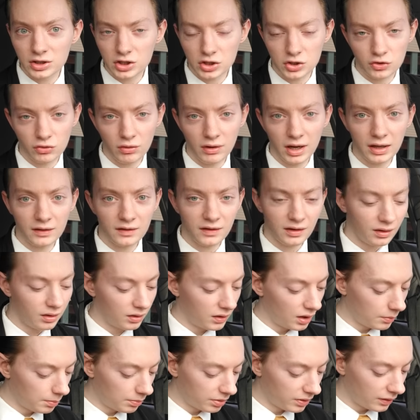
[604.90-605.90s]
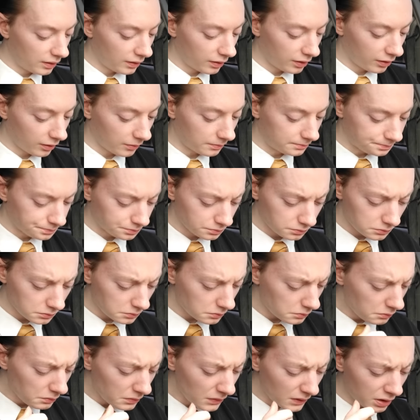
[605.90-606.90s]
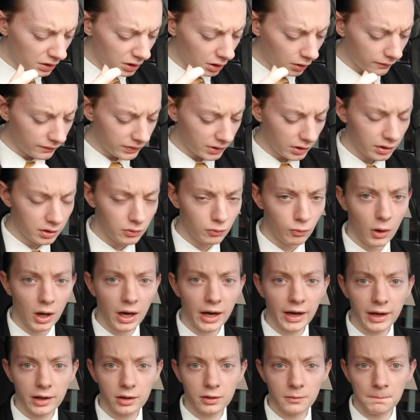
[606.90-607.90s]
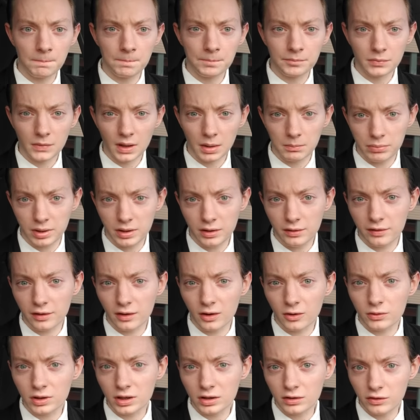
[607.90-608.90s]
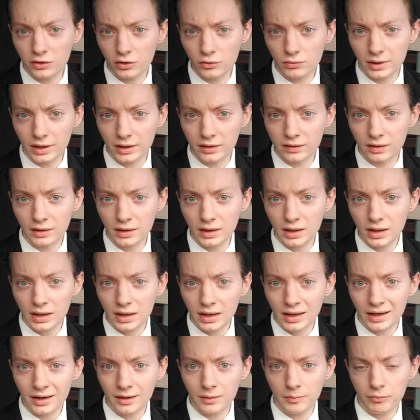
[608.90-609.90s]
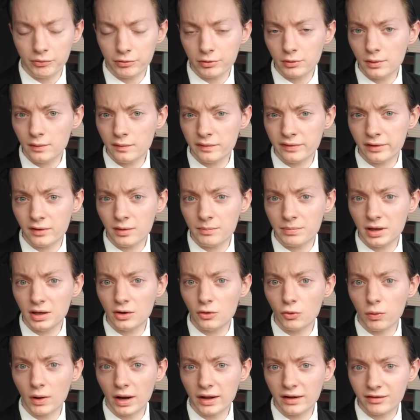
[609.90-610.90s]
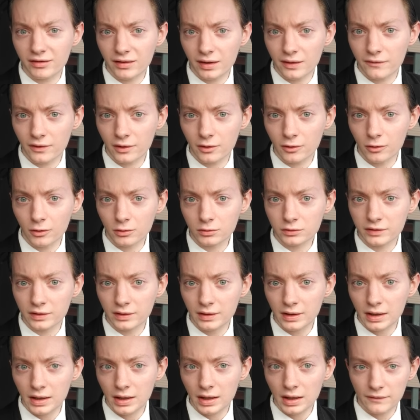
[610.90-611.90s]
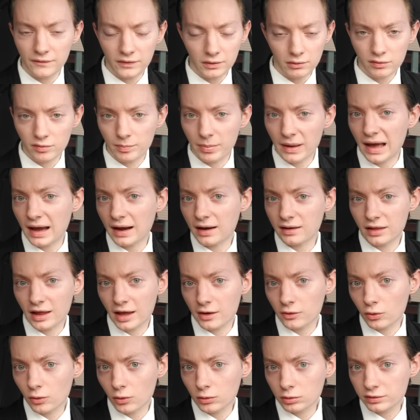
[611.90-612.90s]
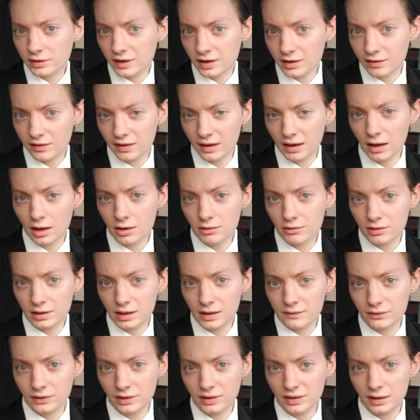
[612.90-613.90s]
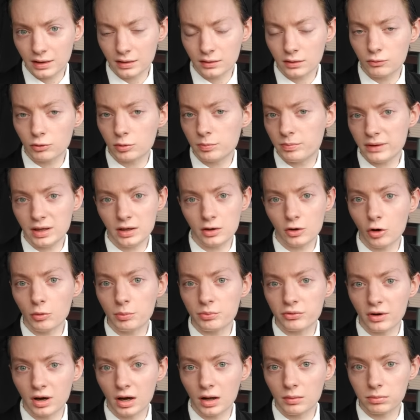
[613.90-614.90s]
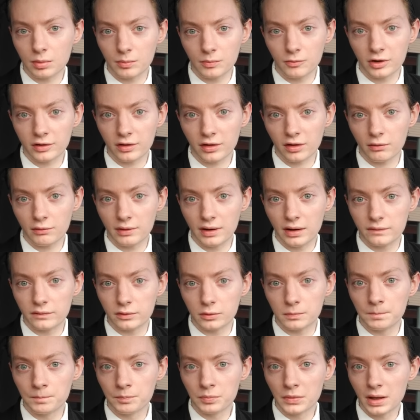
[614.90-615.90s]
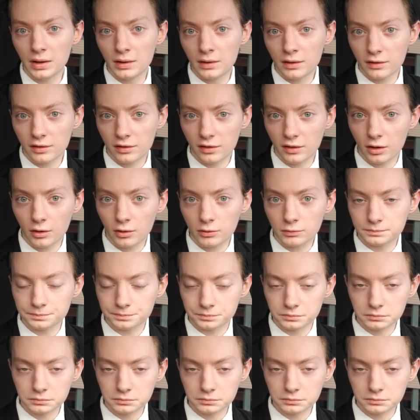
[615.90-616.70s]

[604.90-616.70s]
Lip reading: just trying to dip this in a very wide pizone into it proves to be quite difficult. If it was back in that old container and everything, there would be no problem whatsoever. So,